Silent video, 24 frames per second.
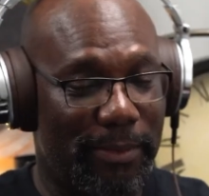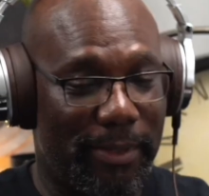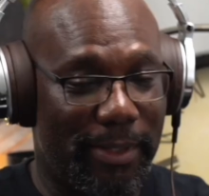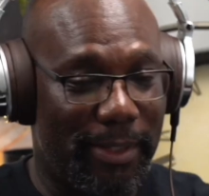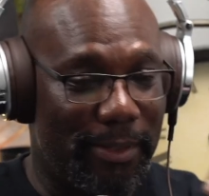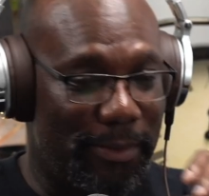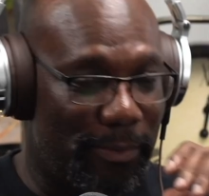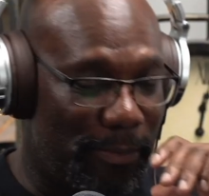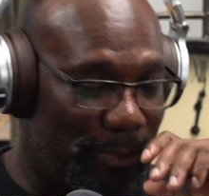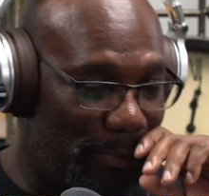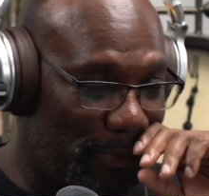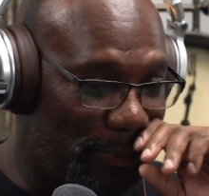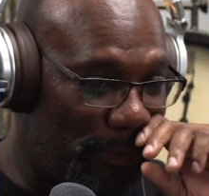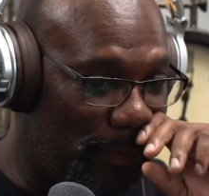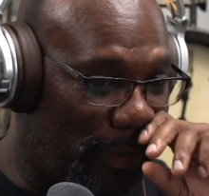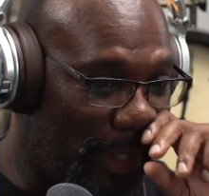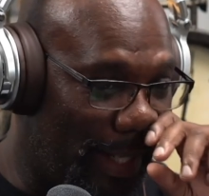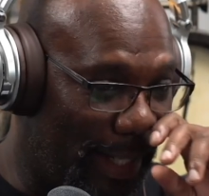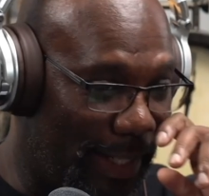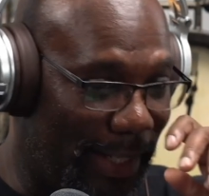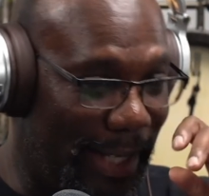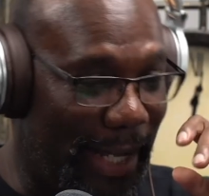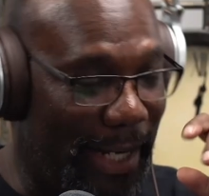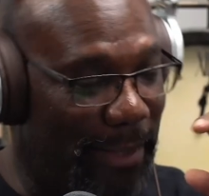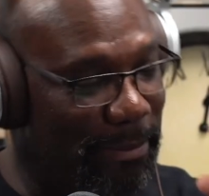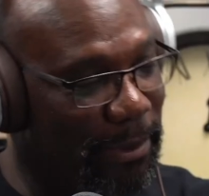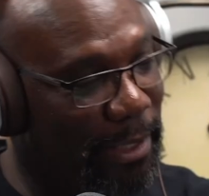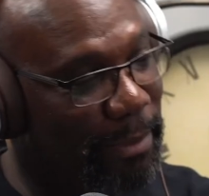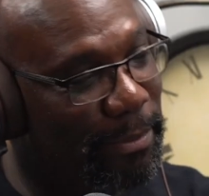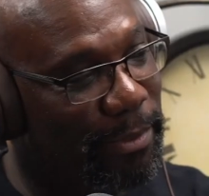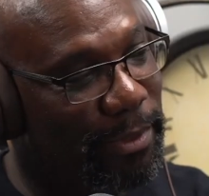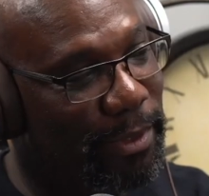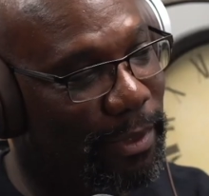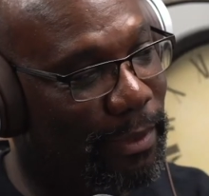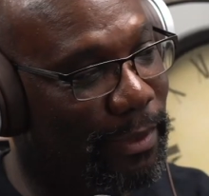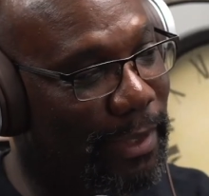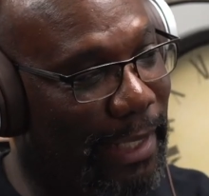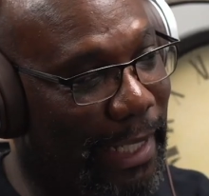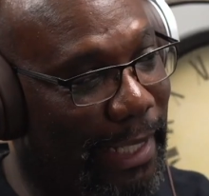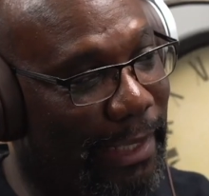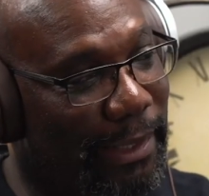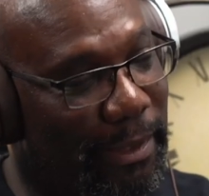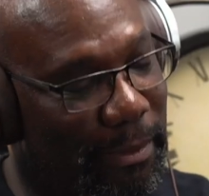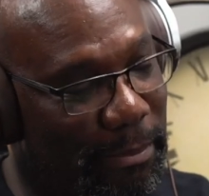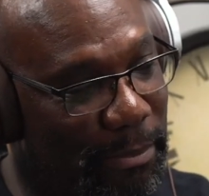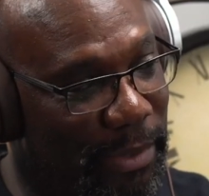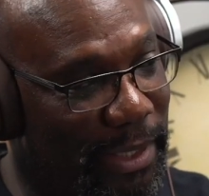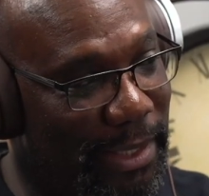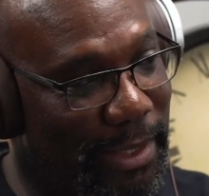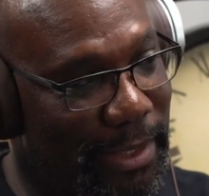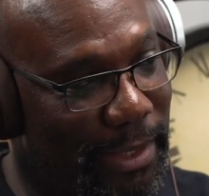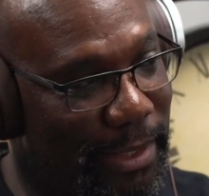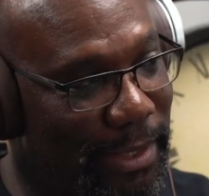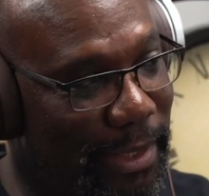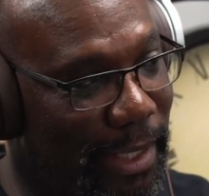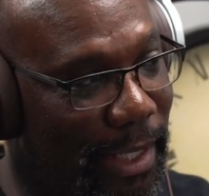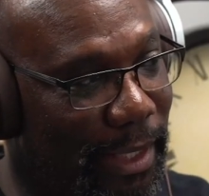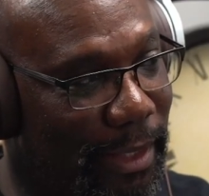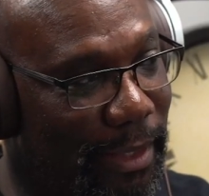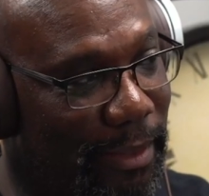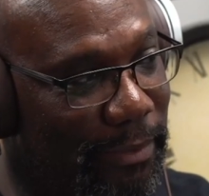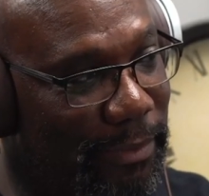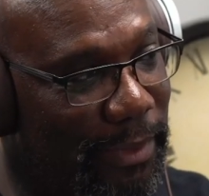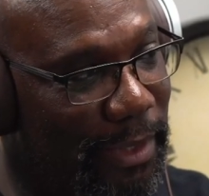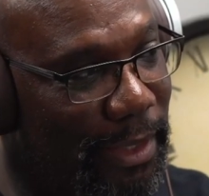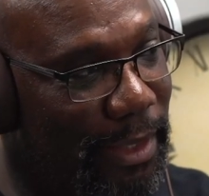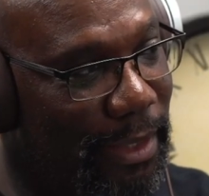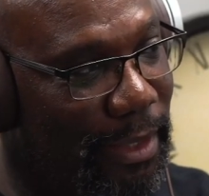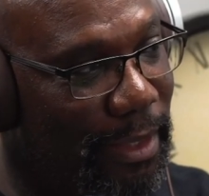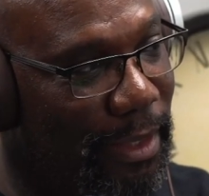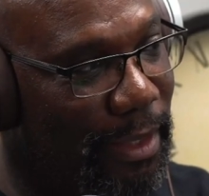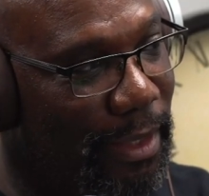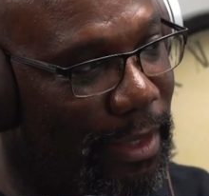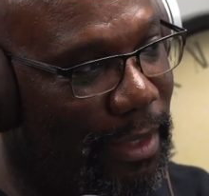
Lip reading: why a lot of people don't like the business side of it.